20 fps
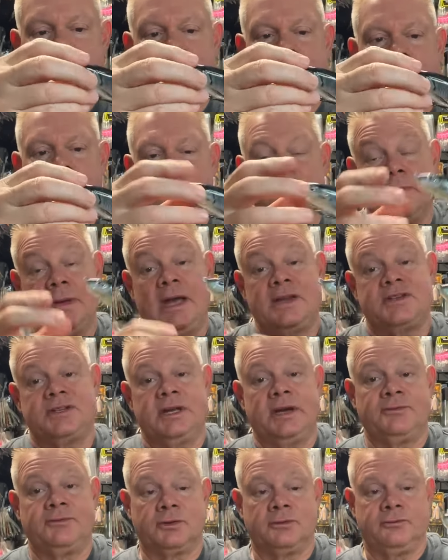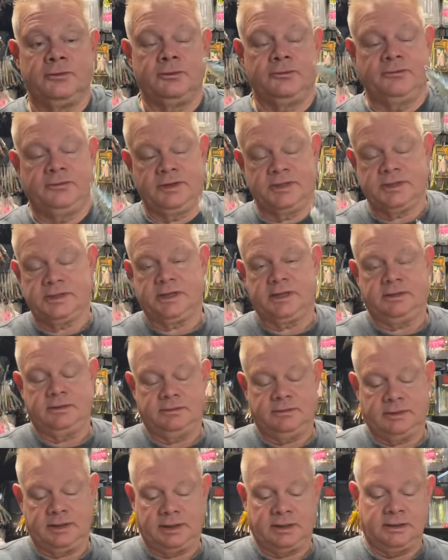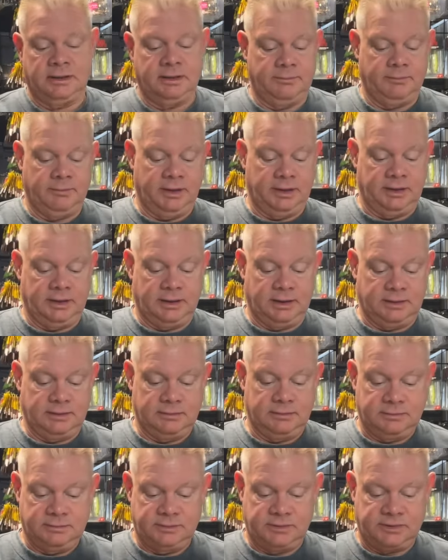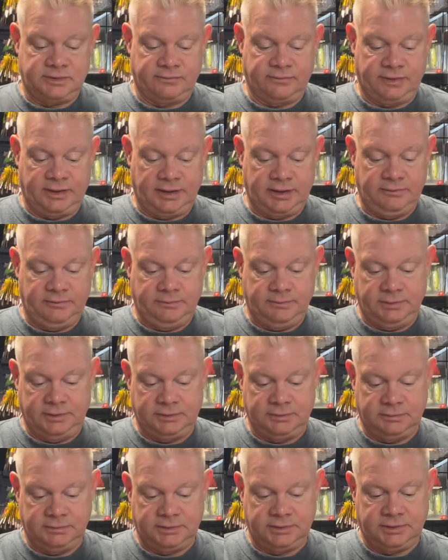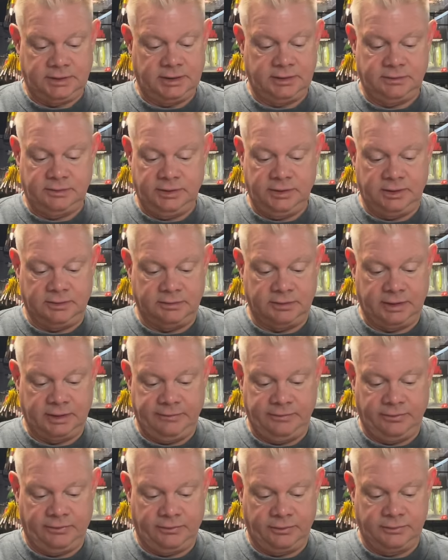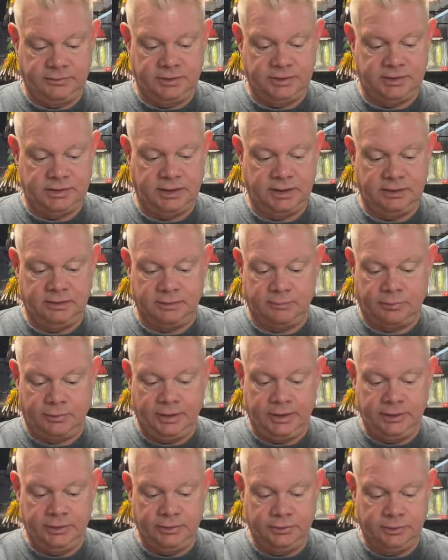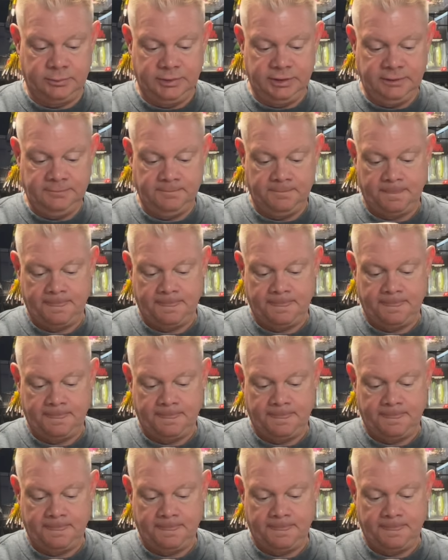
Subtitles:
I would imagine after a few fish that that clip might not survive, but I don't know. I haven't thrown these yet. They're brand new to me.